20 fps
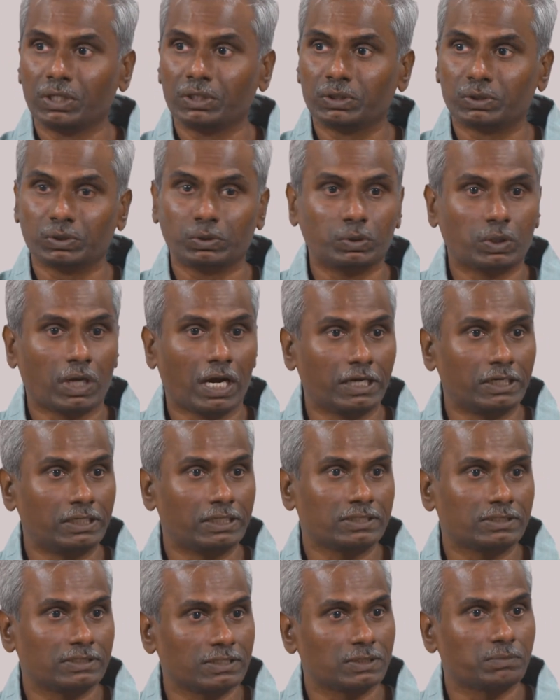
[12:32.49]
to
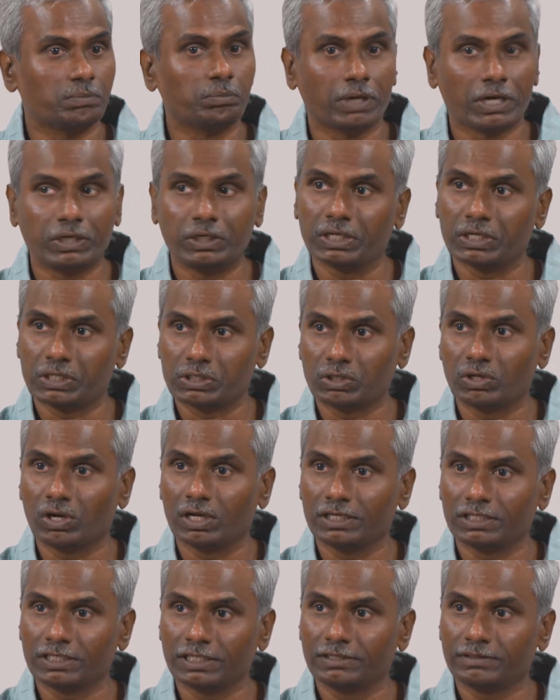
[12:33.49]
address this
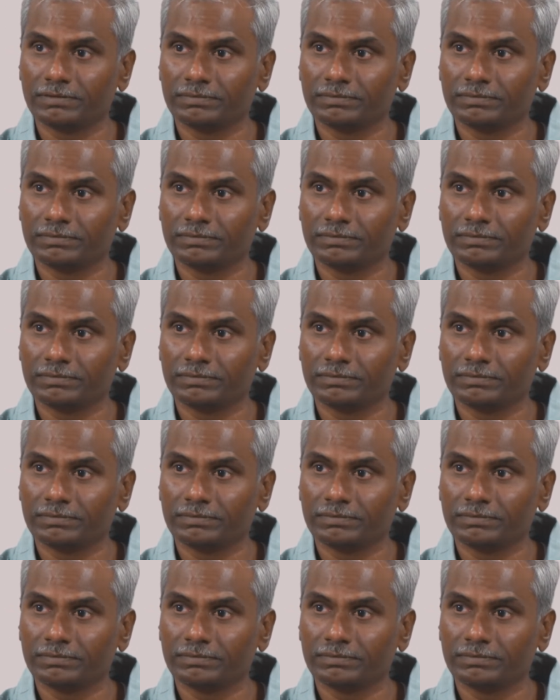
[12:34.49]
bidirectionality.